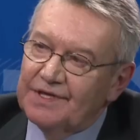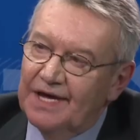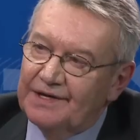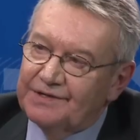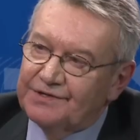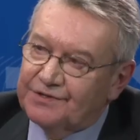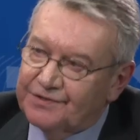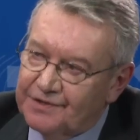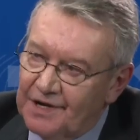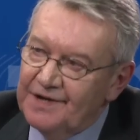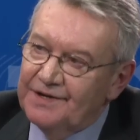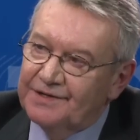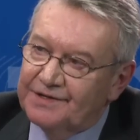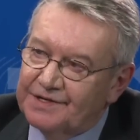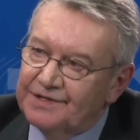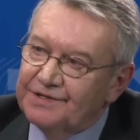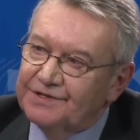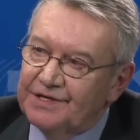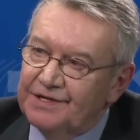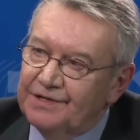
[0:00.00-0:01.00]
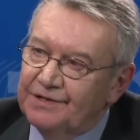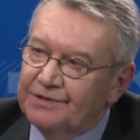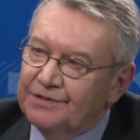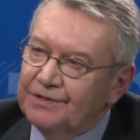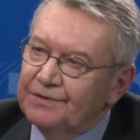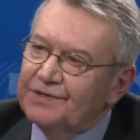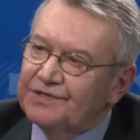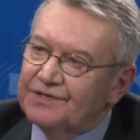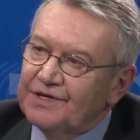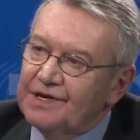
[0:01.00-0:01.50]
that trend continuing? Do
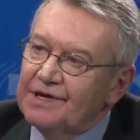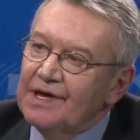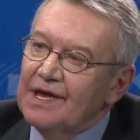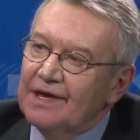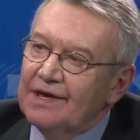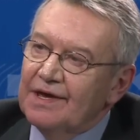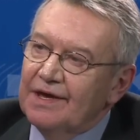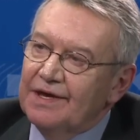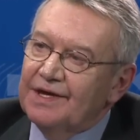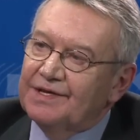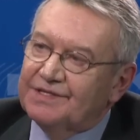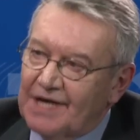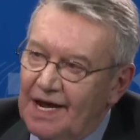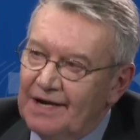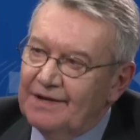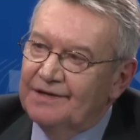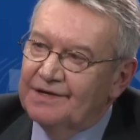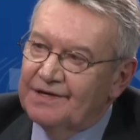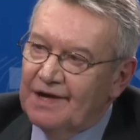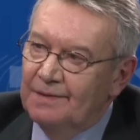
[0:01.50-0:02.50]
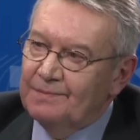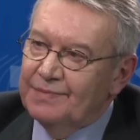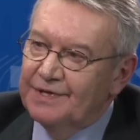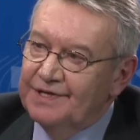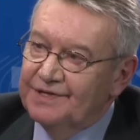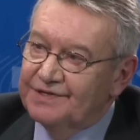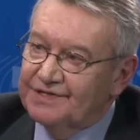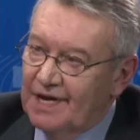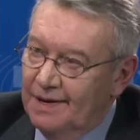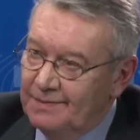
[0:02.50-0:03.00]
you see Italian
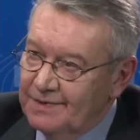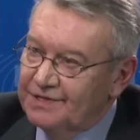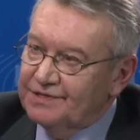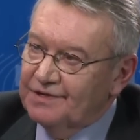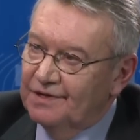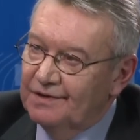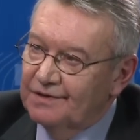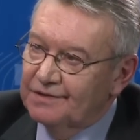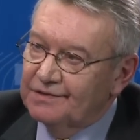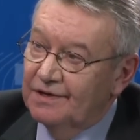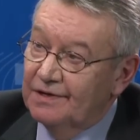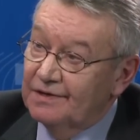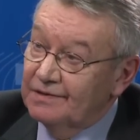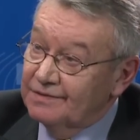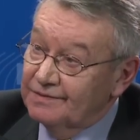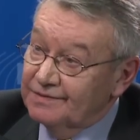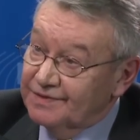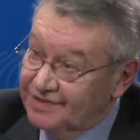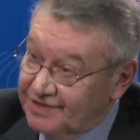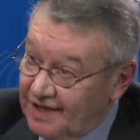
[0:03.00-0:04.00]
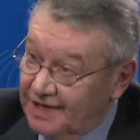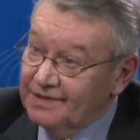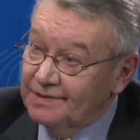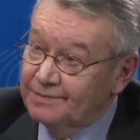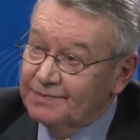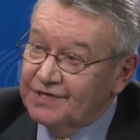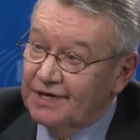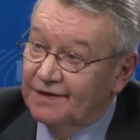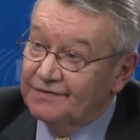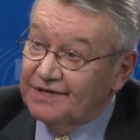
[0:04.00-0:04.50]
companies coming to Hong Kong, setting
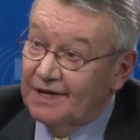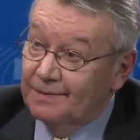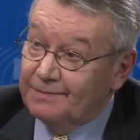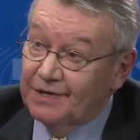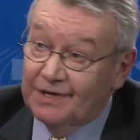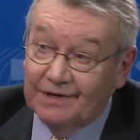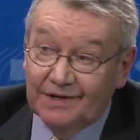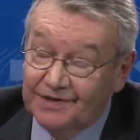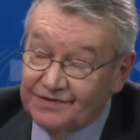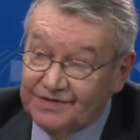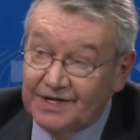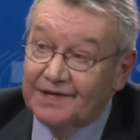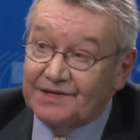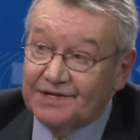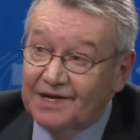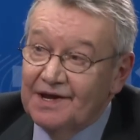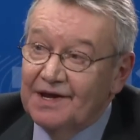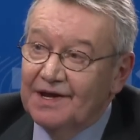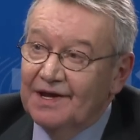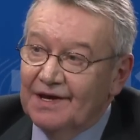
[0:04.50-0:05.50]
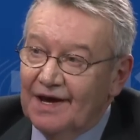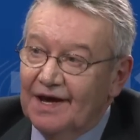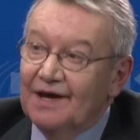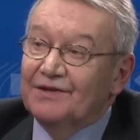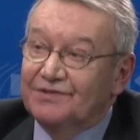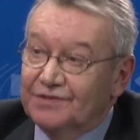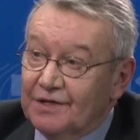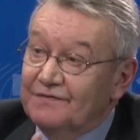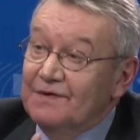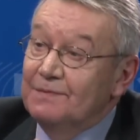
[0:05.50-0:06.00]
themselves up here? Is that a
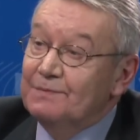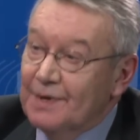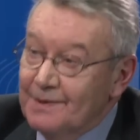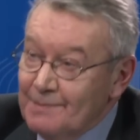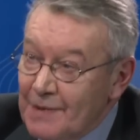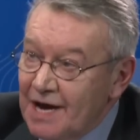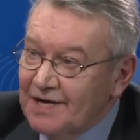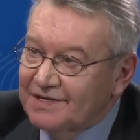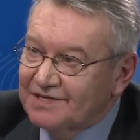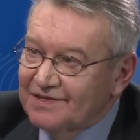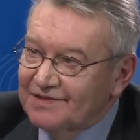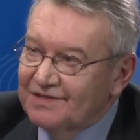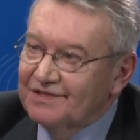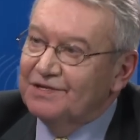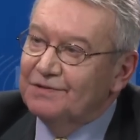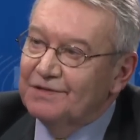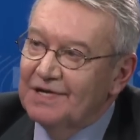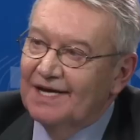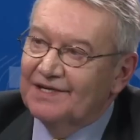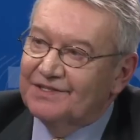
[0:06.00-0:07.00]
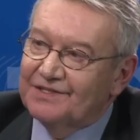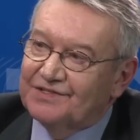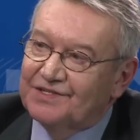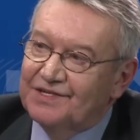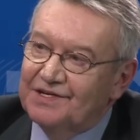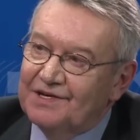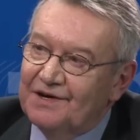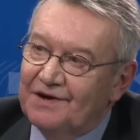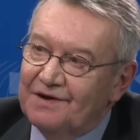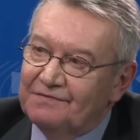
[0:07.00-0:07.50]
sort of imprimatur that you would like to
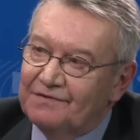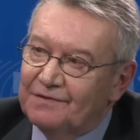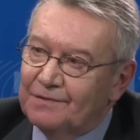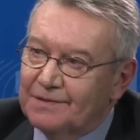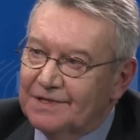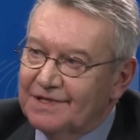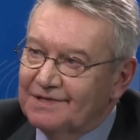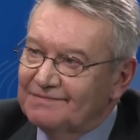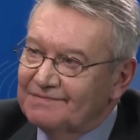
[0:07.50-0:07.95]
see going forward?